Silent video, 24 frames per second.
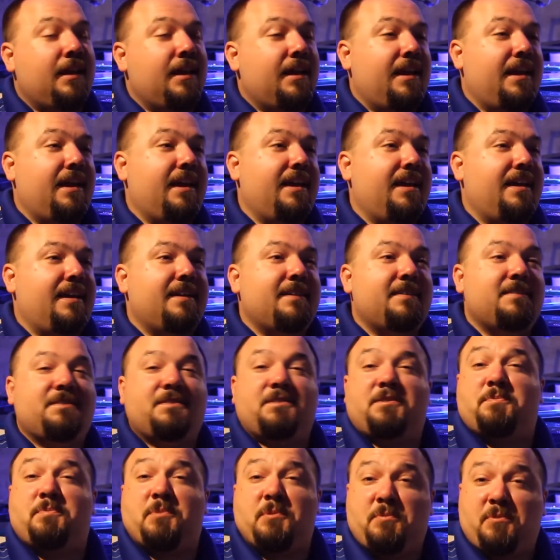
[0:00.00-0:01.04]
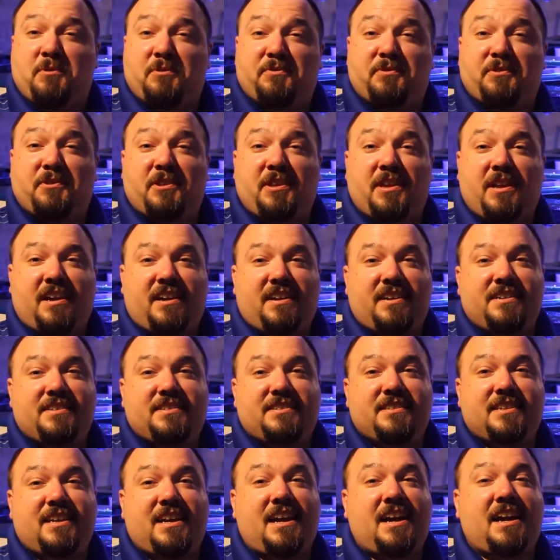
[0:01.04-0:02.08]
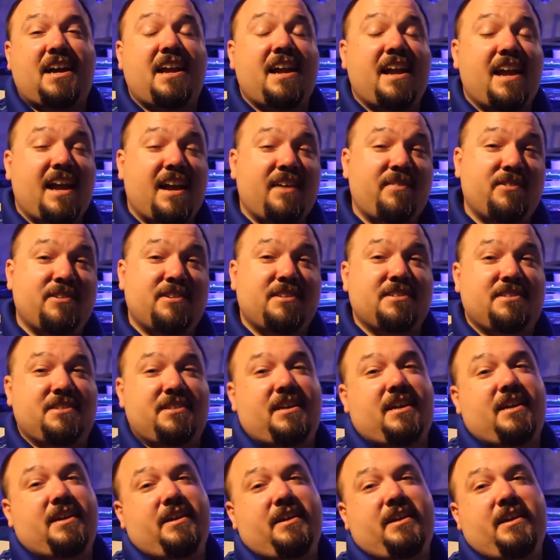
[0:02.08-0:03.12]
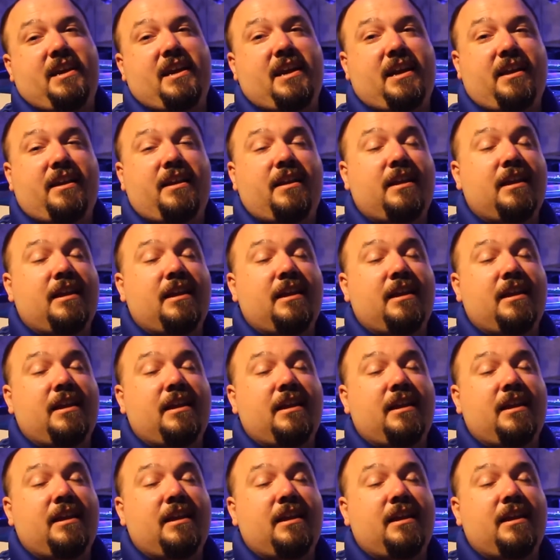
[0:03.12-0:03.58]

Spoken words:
And to be perfectly honest, I haven't decided yet.